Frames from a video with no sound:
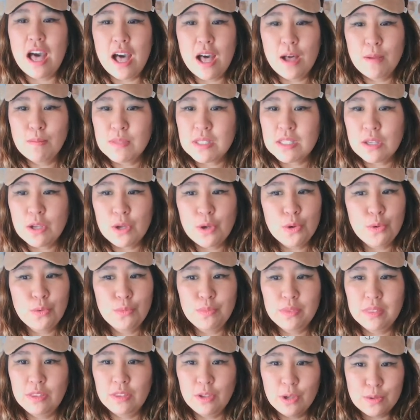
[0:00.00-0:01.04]
So
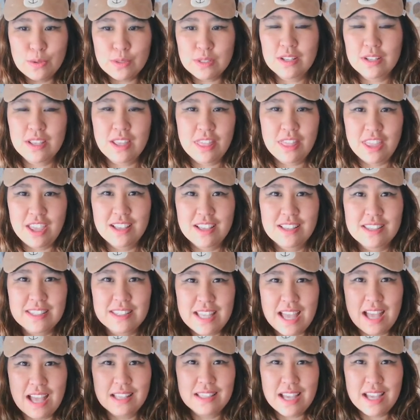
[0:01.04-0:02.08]
those are the things
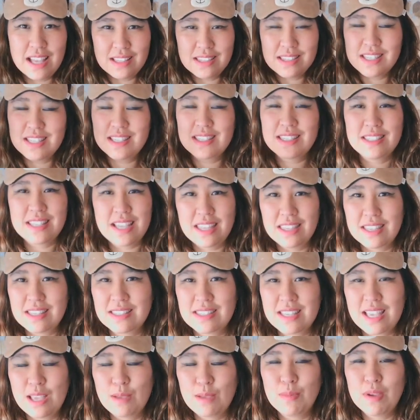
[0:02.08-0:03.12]
that tend to stay the
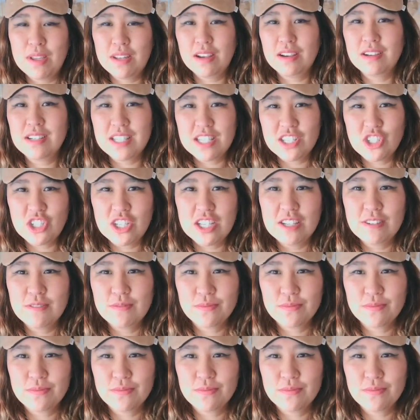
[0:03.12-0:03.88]
same in our teaching.